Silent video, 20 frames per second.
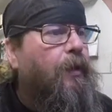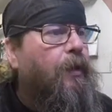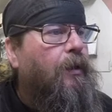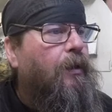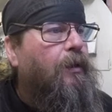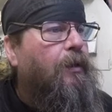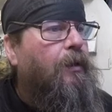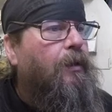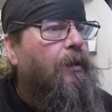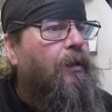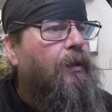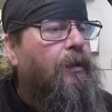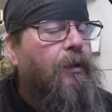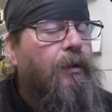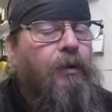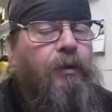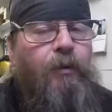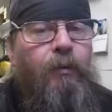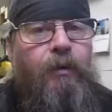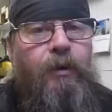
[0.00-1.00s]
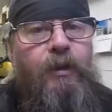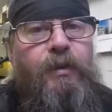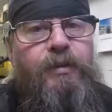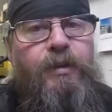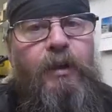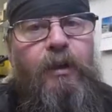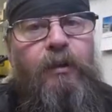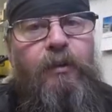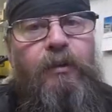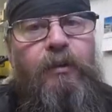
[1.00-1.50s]
We're going to
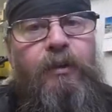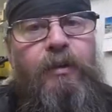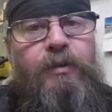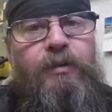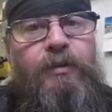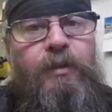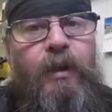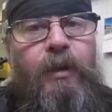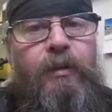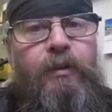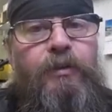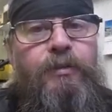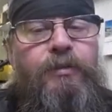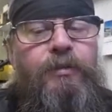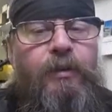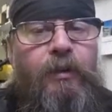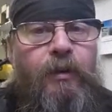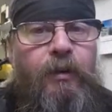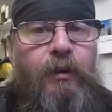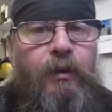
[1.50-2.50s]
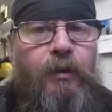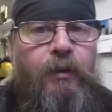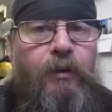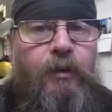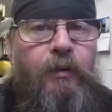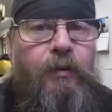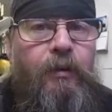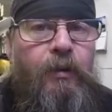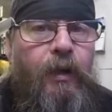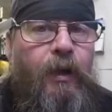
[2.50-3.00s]
take a look inside the
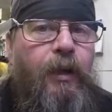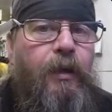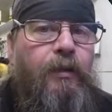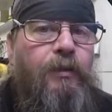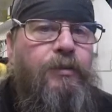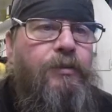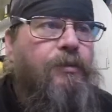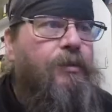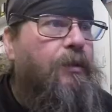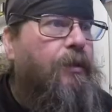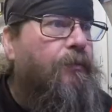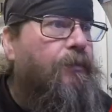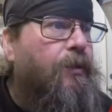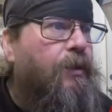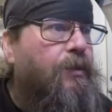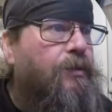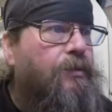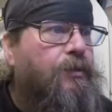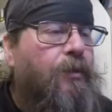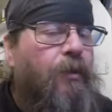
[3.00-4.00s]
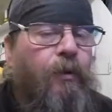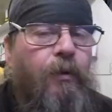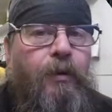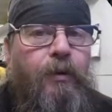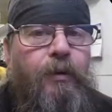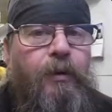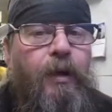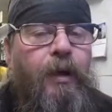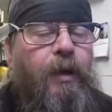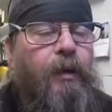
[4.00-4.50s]
cylinder and see if it is scored
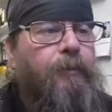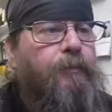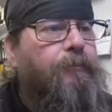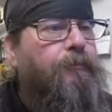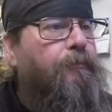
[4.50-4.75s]
or not.